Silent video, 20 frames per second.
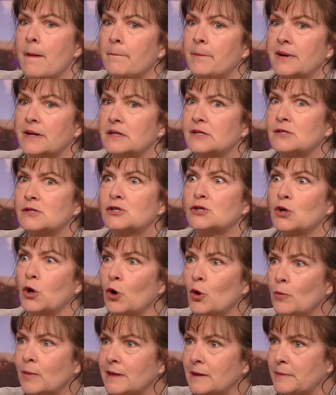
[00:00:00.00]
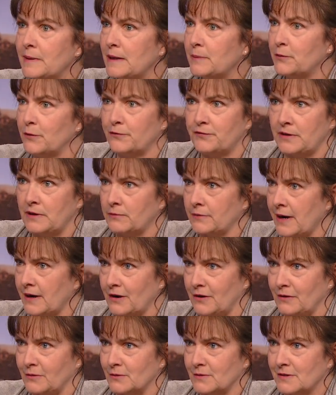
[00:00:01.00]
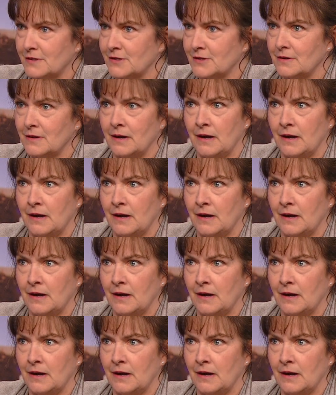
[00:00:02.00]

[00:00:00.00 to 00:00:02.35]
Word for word: But so many people feed raccoons,